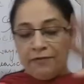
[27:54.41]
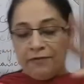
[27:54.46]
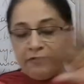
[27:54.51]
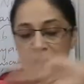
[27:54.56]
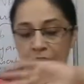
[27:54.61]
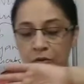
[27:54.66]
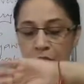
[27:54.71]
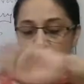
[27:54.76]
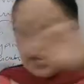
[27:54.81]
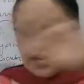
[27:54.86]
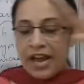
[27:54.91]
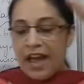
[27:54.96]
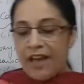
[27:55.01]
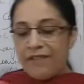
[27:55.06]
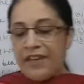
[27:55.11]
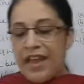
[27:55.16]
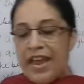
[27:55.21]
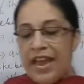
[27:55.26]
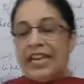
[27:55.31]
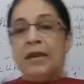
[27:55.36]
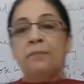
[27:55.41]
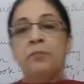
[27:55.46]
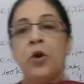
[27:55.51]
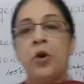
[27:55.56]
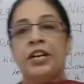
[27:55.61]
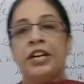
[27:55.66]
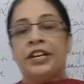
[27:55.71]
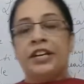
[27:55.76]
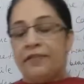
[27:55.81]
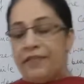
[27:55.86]
we do not have any
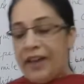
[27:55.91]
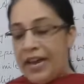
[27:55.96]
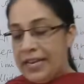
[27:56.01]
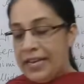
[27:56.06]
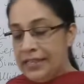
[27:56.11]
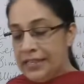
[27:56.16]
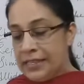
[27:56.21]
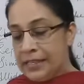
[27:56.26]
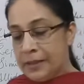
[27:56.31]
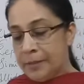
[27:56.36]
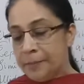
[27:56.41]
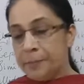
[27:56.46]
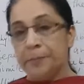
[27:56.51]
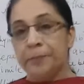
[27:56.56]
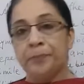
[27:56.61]
poetic device.